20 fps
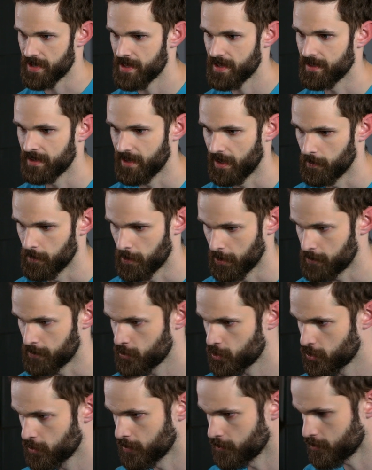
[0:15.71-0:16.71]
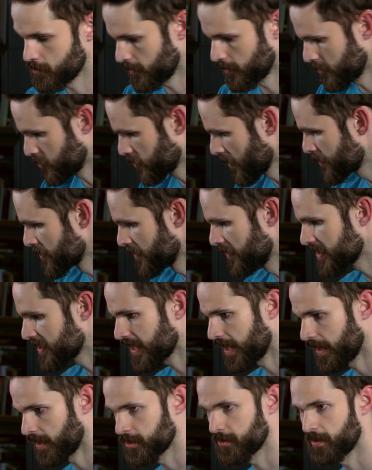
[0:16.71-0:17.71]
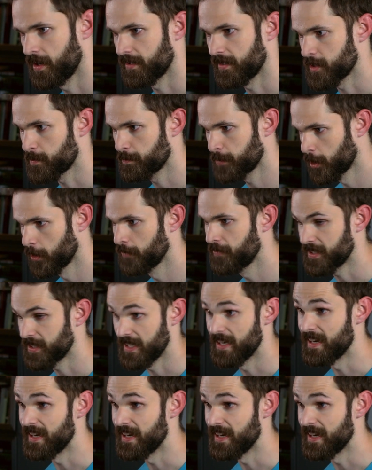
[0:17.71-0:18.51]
I think that the description of his character arc is perfect.